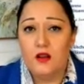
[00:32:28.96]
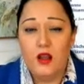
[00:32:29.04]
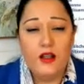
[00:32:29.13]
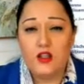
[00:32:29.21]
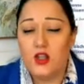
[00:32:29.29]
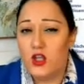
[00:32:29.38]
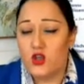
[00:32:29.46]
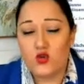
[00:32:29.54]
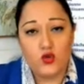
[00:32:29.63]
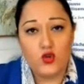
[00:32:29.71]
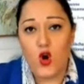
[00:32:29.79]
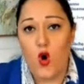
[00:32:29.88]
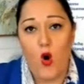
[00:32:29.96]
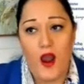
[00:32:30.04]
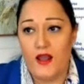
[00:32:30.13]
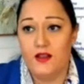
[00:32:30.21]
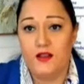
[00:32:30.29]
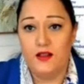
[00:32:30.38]
it should go
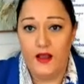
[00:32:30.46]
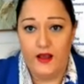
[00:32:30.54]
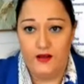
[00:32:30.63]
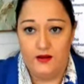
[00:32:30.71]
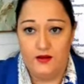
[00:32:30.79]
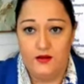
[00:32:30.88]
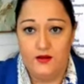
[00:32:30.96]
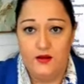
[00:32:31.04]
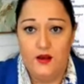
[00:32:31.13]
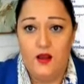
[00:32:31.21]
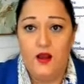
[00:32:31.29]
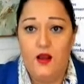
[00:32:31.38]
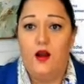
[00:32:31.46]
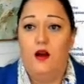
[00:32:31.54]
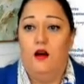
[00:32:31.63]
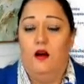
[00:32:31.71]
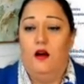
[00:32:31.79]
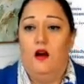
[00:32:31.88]
hand in hand.
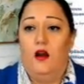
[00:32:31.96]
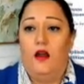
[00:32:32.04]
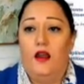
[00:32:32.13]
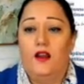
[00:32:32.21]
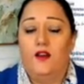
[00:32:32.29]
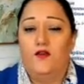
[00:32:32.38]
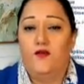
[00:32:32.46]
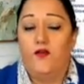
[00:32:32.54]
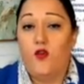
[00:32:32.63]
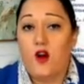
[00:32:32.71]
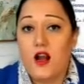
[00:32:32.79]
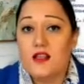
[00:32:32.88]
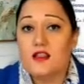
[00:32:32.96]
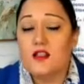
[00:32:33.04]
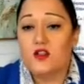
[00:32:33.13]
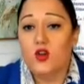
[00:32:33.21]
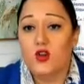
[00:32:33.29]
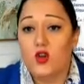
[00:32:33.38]
And for us,
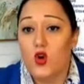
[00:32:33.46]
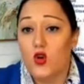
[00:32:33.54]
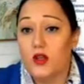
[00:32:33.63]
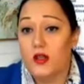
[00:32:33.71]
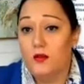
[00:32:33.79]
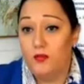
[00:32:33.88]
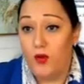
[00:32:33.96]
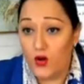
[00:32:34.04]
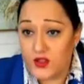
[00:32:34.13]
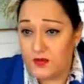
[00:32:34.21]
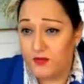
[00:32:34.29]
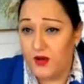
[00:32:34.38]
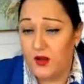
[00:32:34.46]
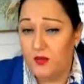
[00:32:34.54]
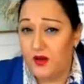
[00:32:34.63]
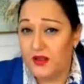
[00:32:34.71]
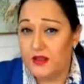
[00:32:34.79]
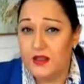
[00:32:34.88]
it's not only possible,
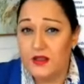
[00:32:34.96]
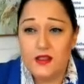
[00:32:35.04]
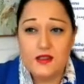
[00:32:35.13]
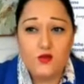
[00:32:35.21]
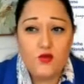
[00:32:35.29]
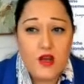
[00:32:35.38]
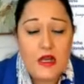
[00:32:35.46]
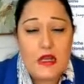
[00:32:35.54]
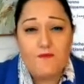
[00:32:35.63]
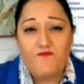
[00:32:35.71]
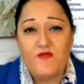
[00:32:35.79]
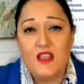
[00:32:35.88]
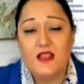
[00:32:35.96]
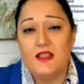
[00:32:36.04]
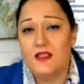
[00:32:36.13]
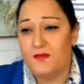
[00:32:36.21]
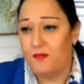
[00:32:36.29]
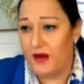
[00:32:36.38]
but it is really
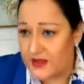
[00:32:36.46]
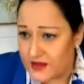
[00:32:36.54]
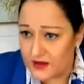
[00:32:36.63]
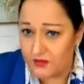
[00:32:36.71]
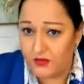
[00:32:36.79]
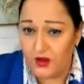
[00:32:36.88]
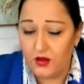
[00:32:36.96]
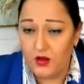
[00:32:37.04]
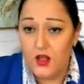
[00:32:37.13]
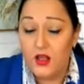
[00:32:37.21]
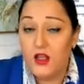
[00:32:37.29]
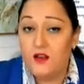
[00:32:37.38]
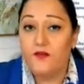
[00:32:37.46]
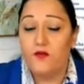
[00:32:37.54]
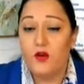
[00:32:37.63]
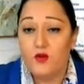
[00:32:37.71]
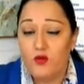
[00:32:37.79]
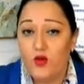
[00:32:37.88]
indispensable if
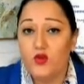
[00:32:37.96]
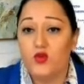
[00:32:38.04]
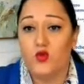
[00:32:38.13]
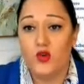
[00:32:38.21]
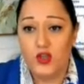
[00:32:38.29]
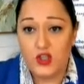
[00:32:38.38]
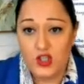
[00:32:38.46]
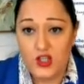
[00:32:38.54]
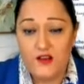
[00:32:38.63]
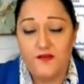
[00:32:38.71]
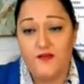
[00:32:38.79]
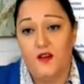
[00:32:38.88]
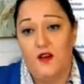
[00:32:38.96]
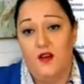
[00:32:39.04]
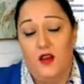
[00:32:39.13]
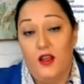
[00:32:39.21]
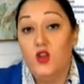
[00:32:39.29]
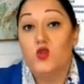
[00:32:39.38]
we want to achieve
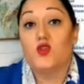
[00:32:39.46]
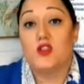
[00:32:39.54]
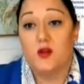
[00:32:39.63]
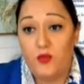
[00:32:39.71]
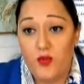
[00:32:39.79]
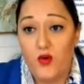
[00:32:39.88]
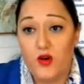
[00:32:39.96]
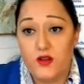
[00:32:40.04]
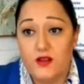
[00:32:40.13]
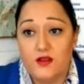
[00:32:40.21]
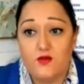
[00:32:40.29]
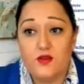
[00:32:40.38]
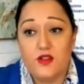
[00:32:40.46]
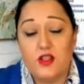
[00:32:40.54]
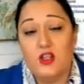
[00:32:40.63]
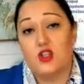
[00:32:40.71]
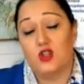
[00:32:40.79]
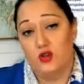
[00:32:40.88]
and to support the
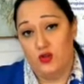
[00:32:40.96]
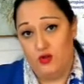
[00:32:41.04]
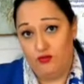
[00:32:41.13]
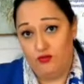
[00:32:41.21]
transition